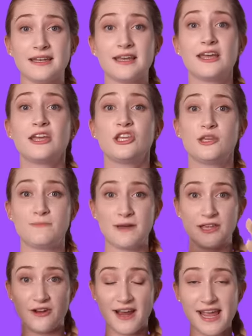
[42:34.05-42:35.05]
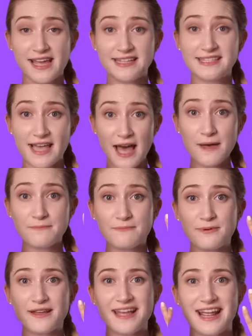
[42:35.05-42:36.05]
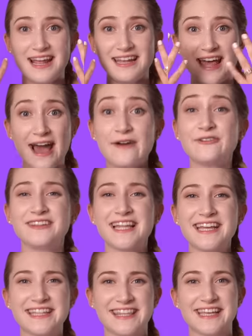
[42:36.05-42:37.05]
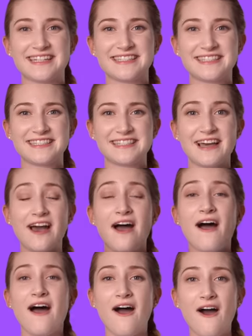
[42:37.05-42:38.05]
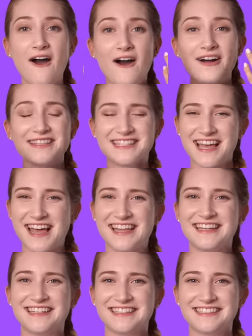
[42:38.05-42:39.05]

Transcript: You put your hands up and out like this. All done.